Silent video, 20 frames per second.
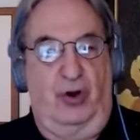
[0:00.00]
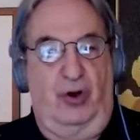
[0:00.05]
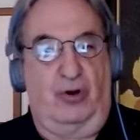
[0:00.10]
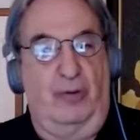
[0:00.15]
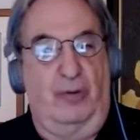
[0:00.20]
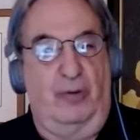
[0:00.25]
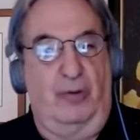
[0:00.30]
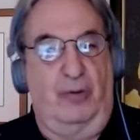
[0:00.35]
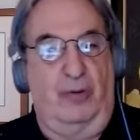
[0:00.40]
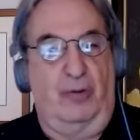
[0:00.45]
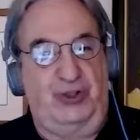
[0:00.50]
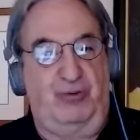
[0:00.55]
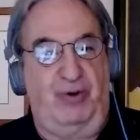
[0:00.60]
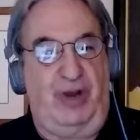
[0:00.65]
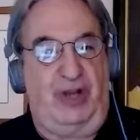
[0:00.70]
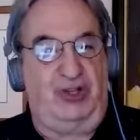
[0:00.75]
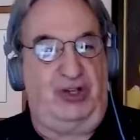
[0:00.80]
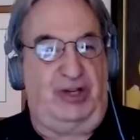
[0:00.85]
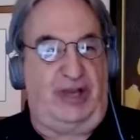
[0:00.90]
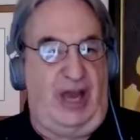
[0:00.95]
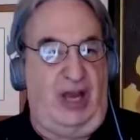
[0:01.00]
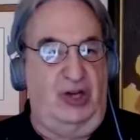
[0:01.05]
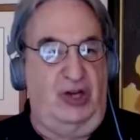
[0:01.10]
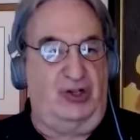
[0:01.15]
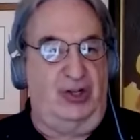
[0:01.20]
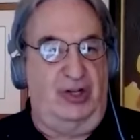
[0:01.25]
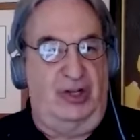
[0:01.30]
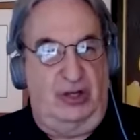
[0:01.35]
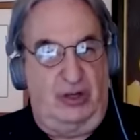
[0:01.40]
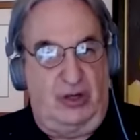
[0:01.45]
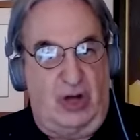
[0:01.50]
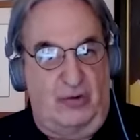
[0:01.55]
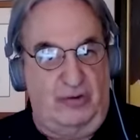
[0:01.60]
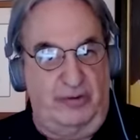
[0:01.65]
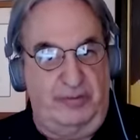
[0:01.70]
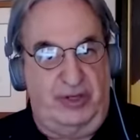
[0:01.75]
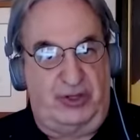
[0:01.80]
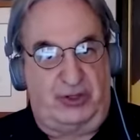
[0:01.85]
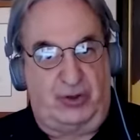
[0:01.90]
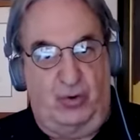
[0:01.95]
compulsory education in the
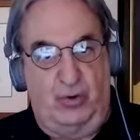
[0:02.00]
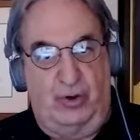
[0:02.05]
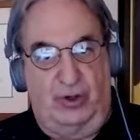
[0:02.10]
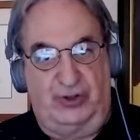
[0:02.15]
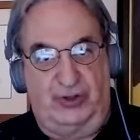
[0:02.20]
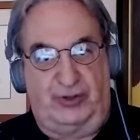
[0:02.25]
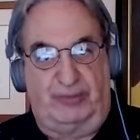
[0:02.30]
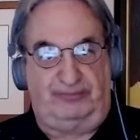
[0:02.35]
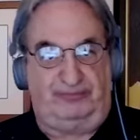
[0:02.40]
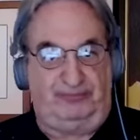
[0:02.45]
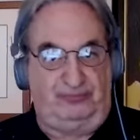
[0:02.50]
government schools,